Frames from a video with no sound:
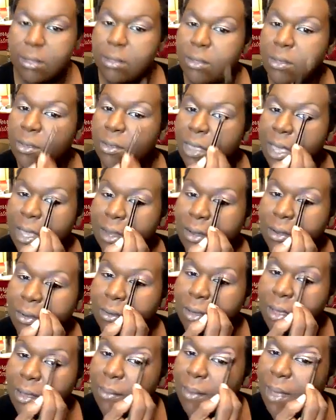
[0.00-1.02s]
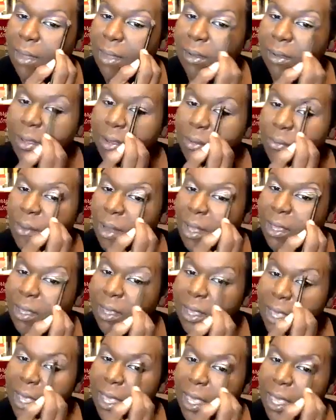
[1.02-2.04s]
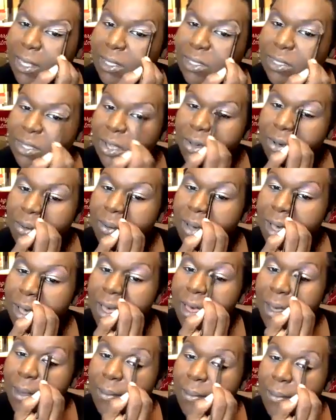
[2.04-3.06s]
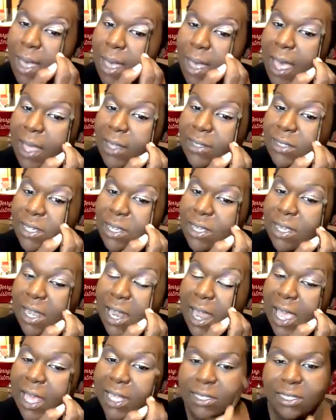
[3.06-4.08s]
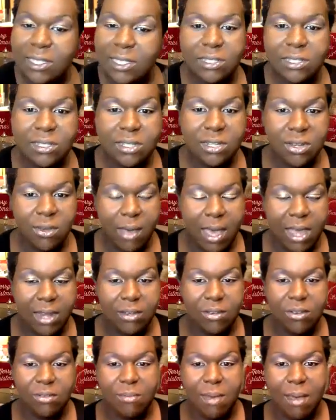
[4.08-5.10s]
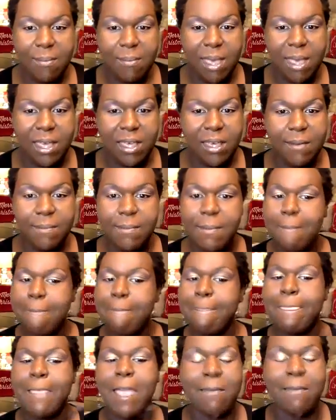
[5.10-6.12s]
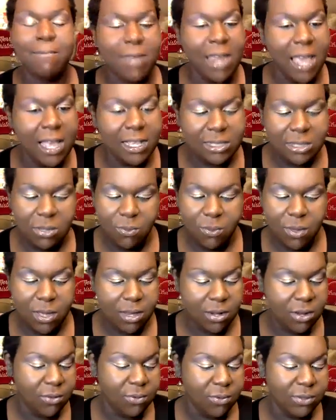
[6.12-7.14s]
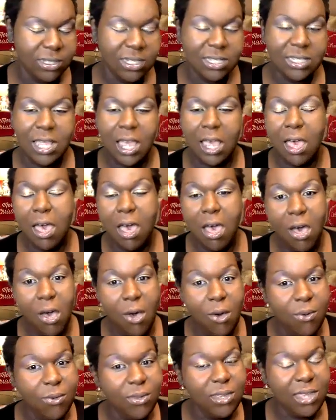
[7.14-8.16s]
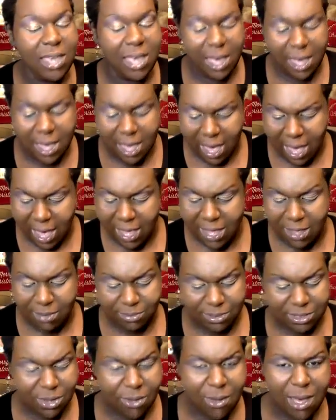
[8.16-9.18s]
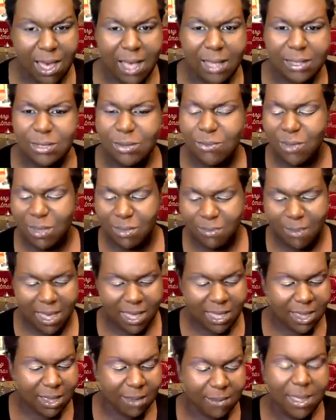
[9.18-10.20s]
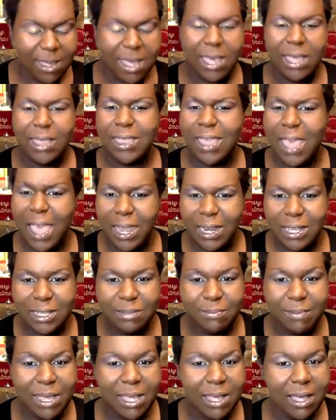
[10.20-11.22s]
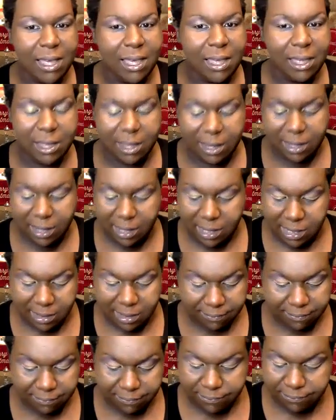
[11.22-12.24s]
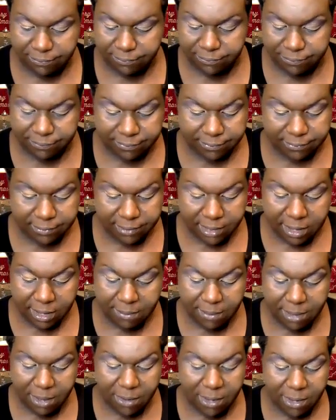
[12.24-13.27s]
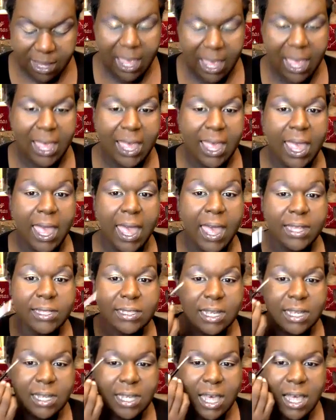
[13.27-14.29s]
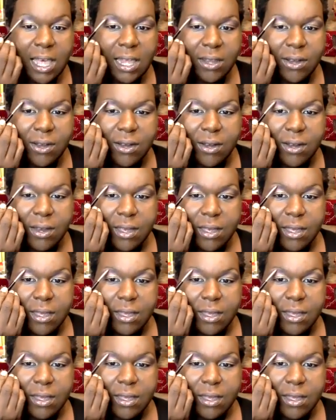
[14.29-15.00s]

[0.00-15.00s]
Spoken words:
so that it'll come out looking right. And so I took classes to know how to do my makeup. I'm not someone who was just like, oh yeah, I am so awesome with makeup. That is me. Honey. Mm-mm. Mary Kay has a color